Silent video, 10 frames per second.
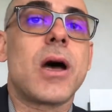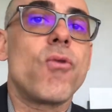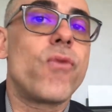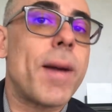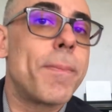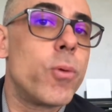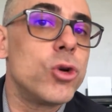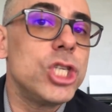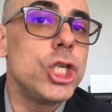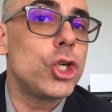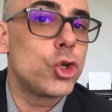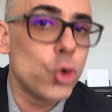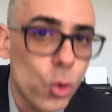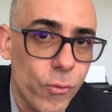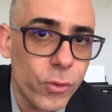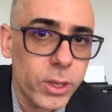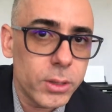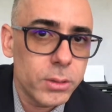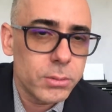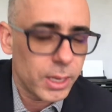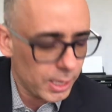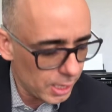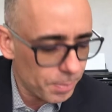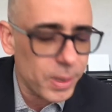start to eliminate a sulfur vapor.